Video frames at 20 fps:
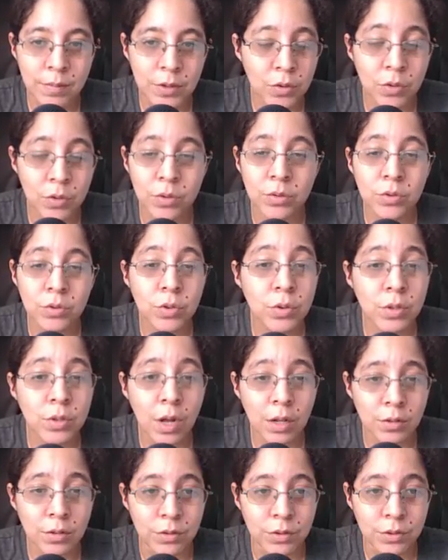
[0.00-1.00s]
To
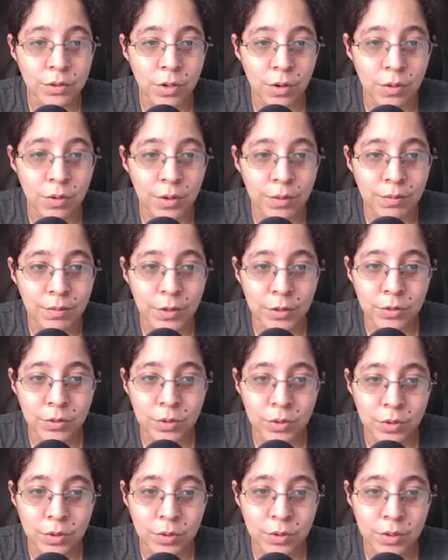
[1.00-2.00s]
$2, sorry, not
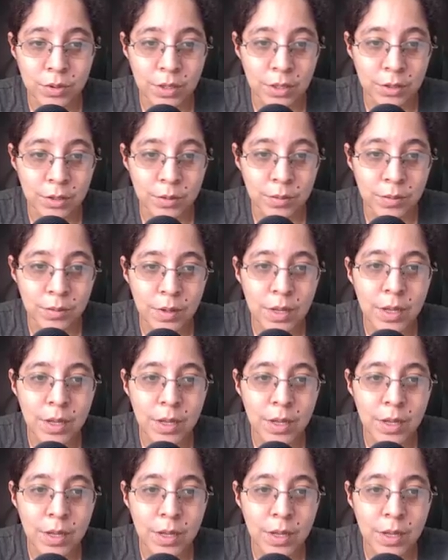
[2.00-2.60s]
to 2 cents.